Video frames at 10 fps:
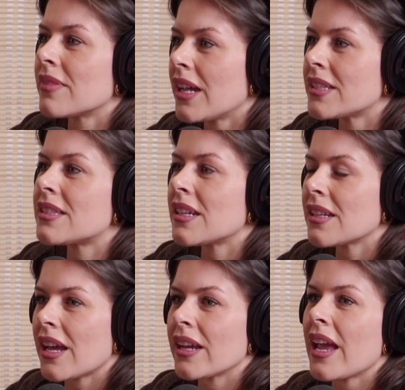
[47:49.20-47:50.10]
It's the
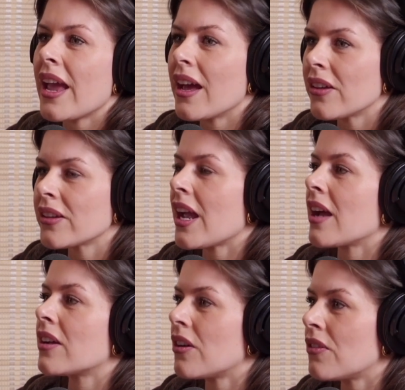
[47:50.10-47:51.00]
like, hell yeah,
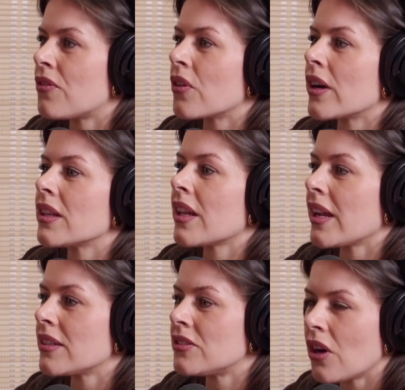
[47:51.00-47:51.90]
go for it.
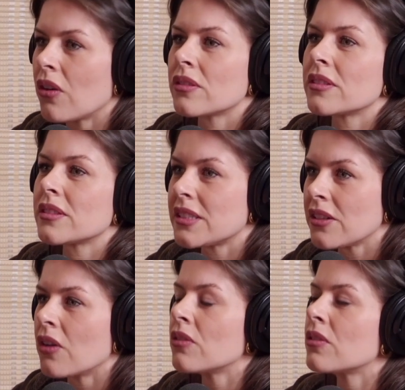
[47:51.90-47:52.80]
Like, don't
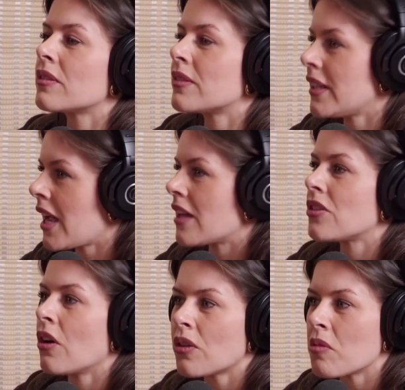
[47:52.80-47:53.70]

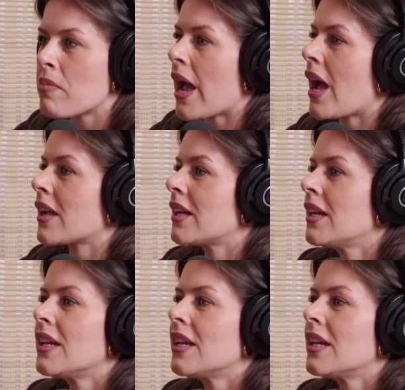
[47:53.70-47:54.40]
go back.